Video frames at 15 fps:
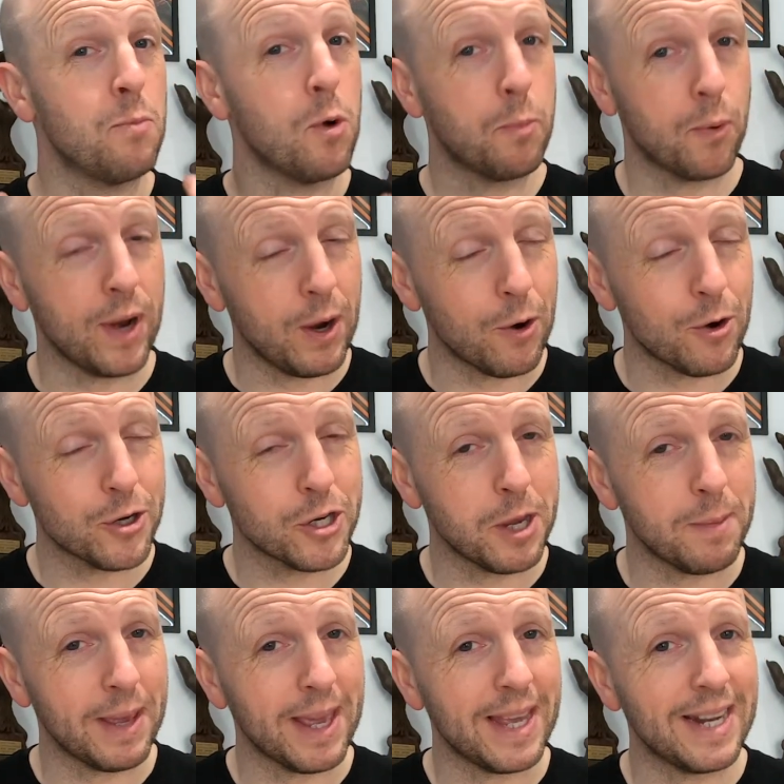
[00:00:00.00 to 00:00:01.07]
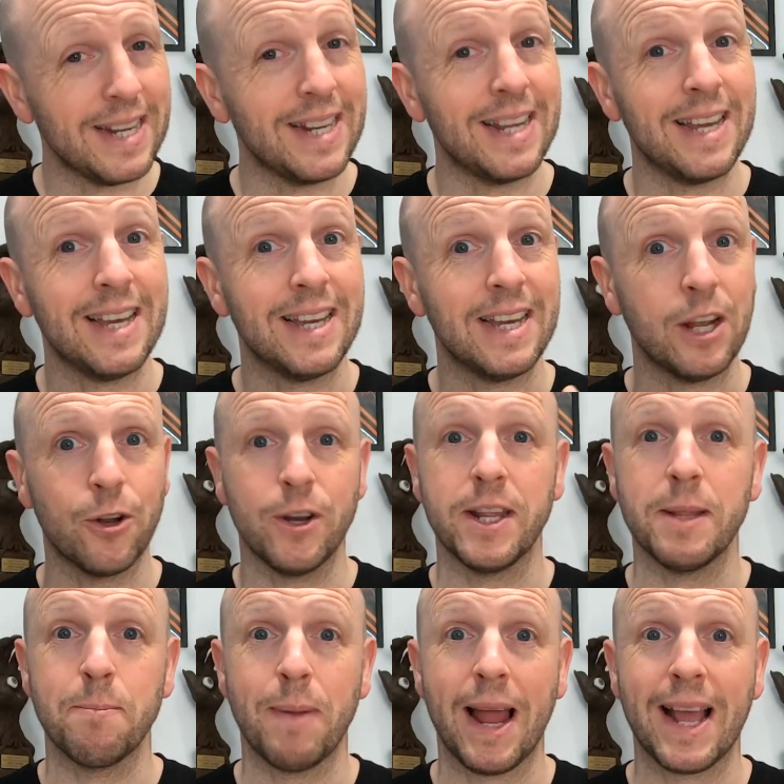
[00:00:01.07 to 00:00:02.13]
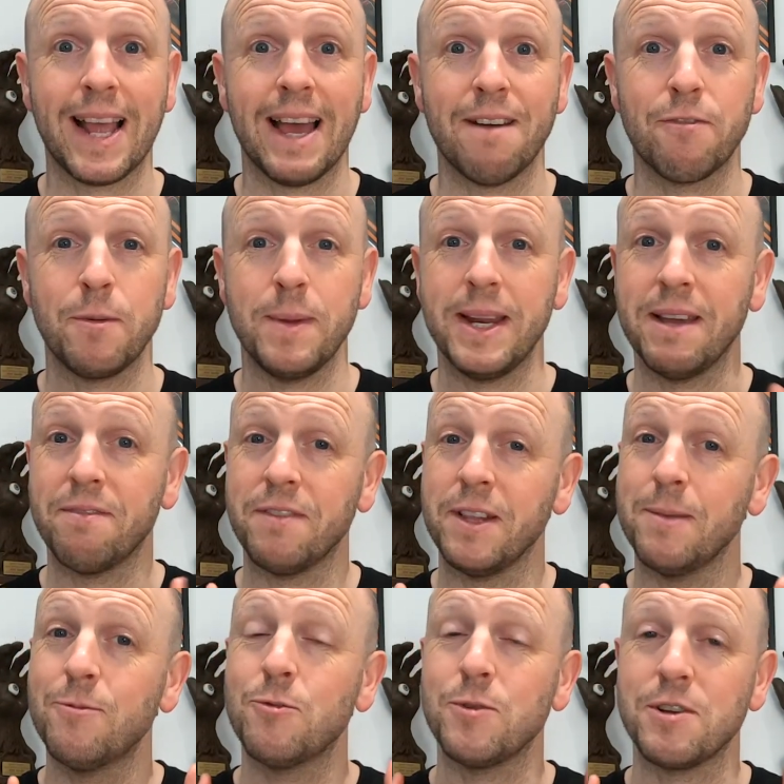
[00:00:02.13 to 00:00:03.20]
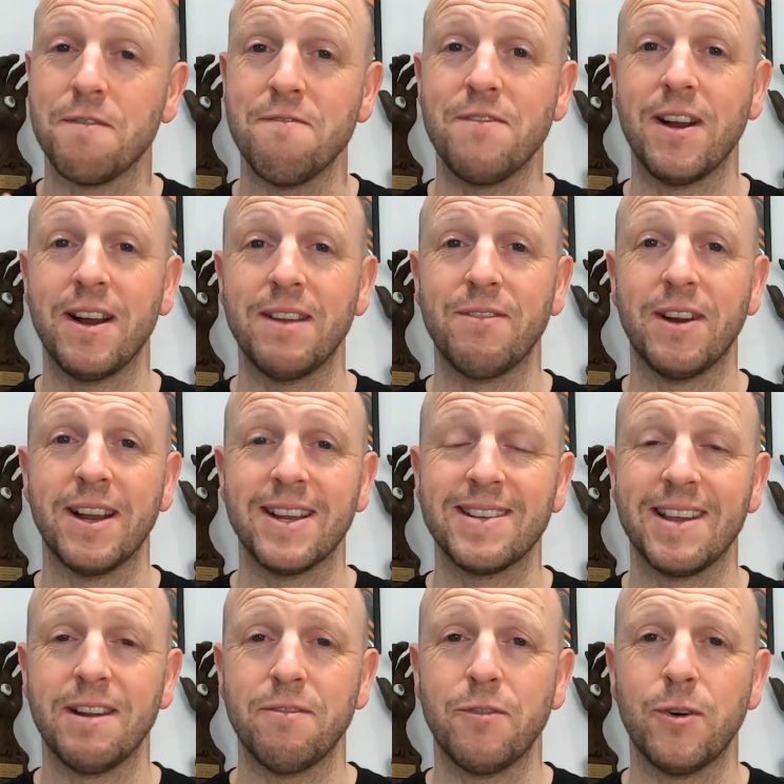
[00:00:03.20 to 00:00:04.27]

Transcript: more pre-orders coming in, including Black Cat from Idiot Films, which I'm very, very excited